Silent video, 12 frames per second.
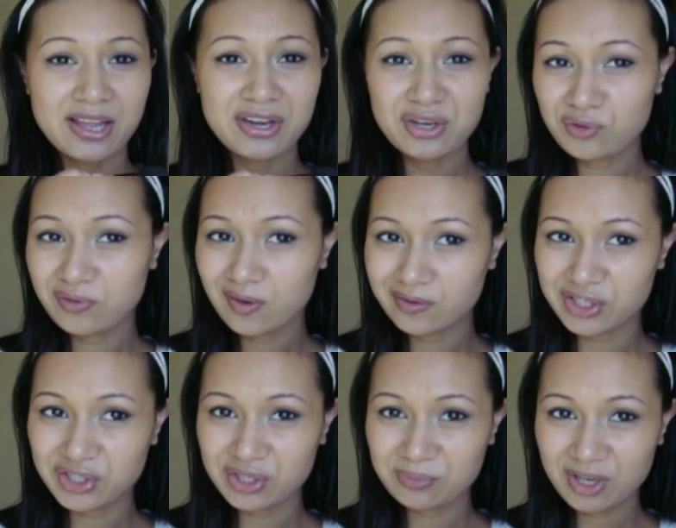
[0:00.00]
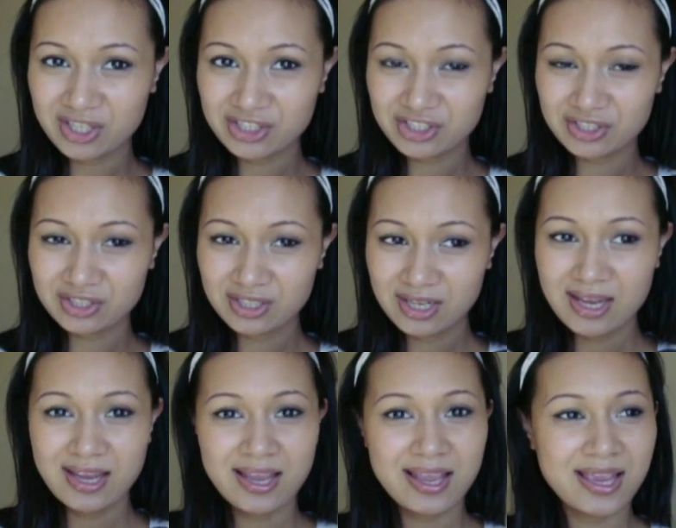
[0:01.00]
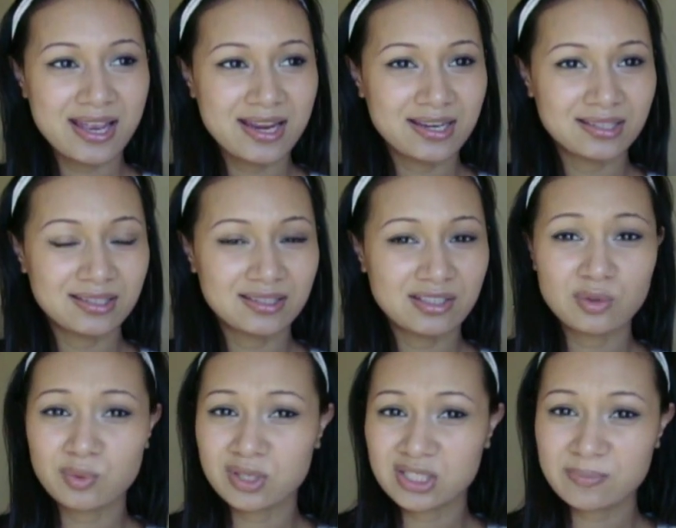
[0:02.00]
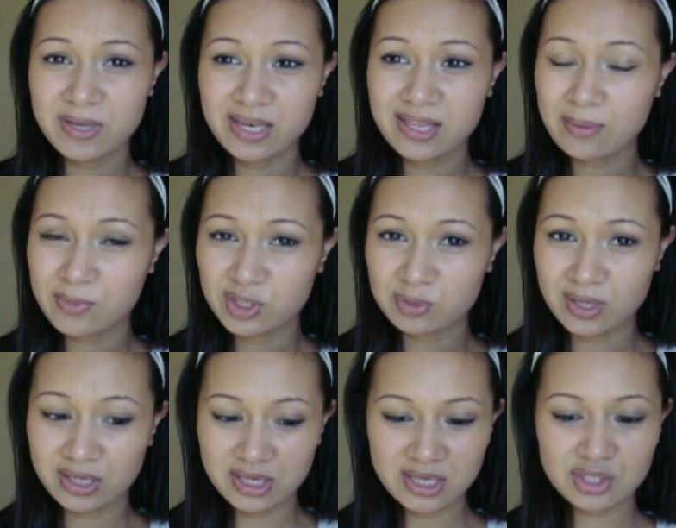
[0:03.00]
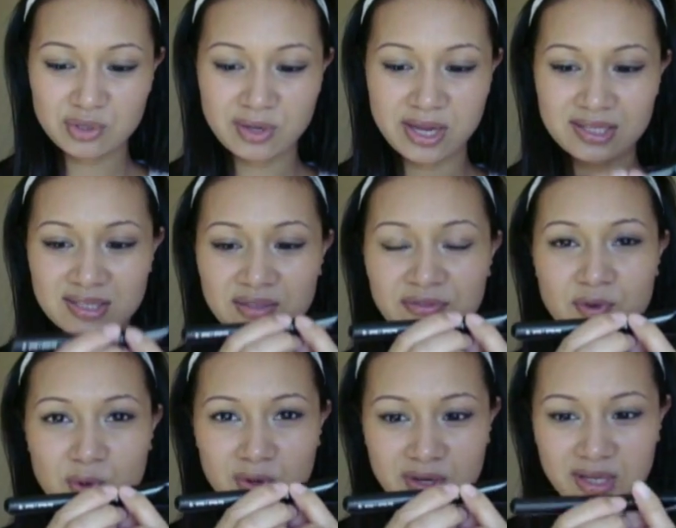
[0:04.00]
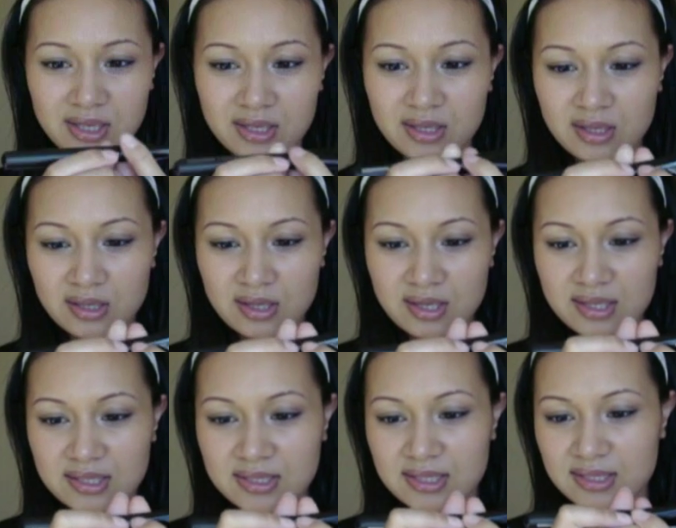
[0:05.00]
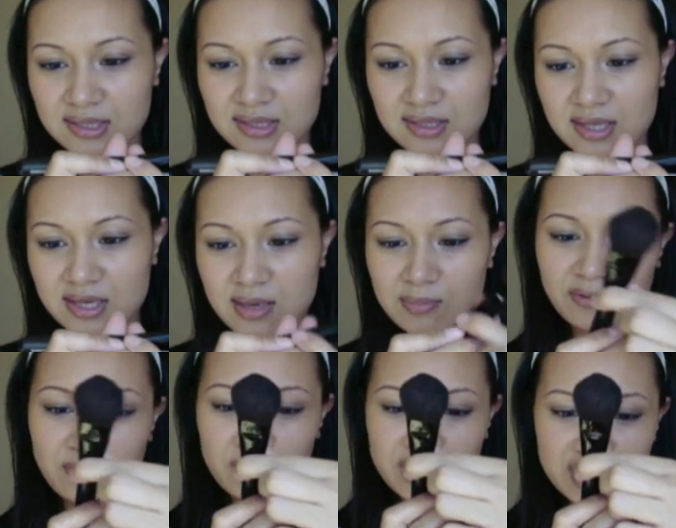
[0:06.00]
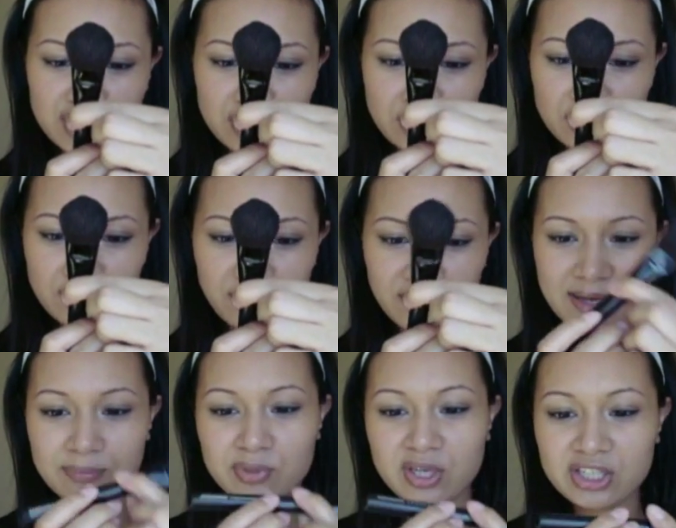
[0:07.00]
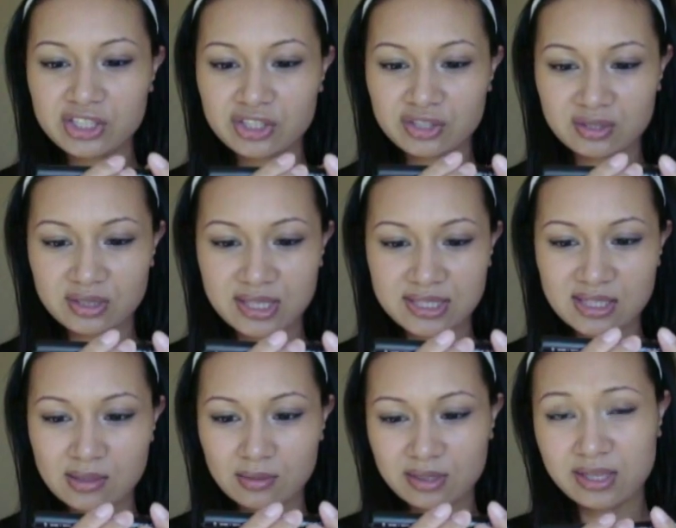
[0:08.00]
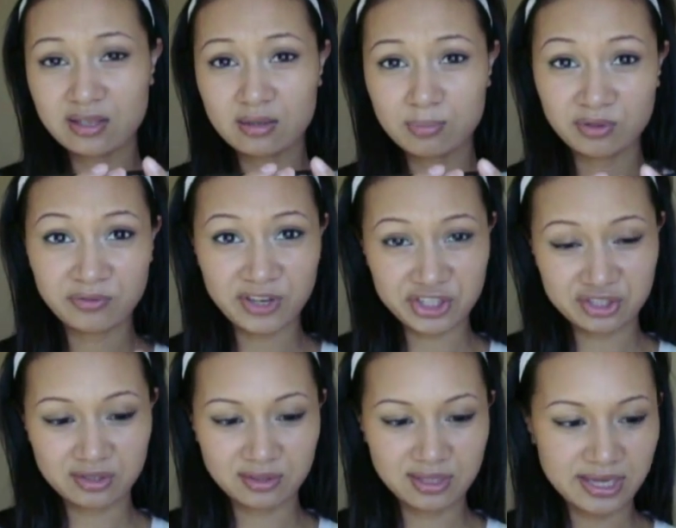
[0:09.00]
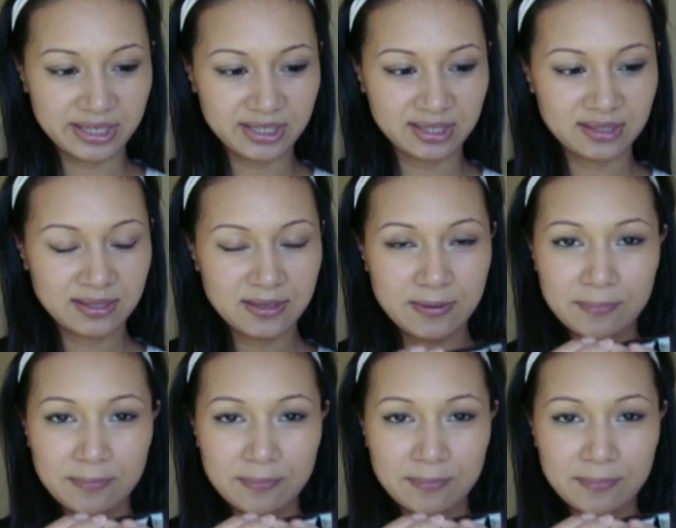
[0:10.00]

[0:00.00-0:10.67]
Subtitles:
a new foundation brush and you don't want to spend that much money, try the Sephora. This is the number 42 flat brush. It's in their professional line.